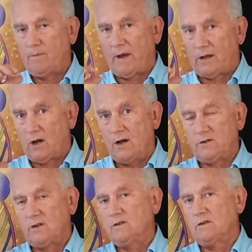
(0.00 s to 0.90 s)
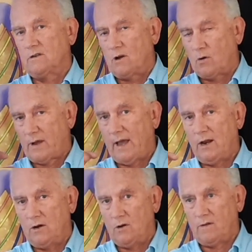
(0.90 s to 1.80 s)
my conscience? Is it okay
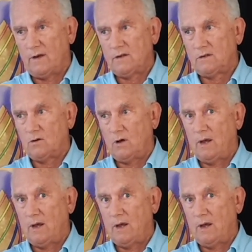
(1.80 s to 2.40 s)
to do this?